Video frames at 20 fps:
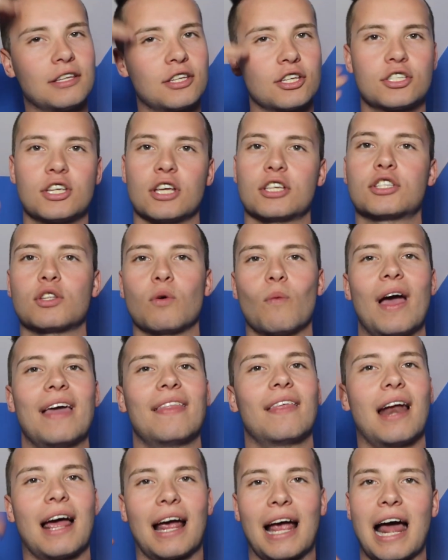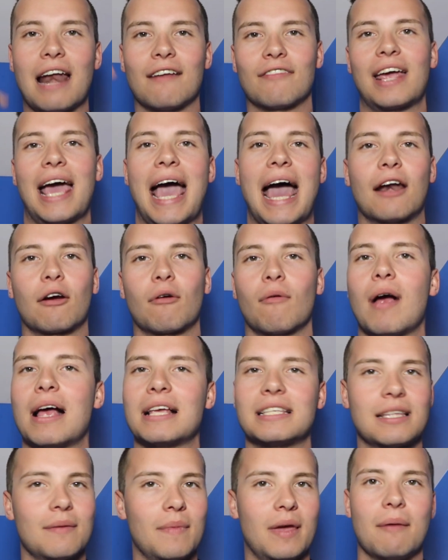This is just the way that I kind of categorize
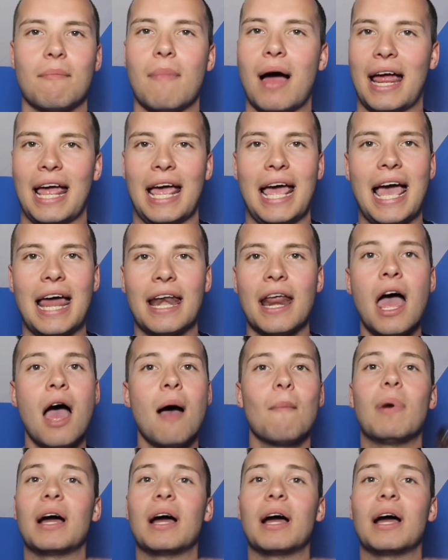them in my head,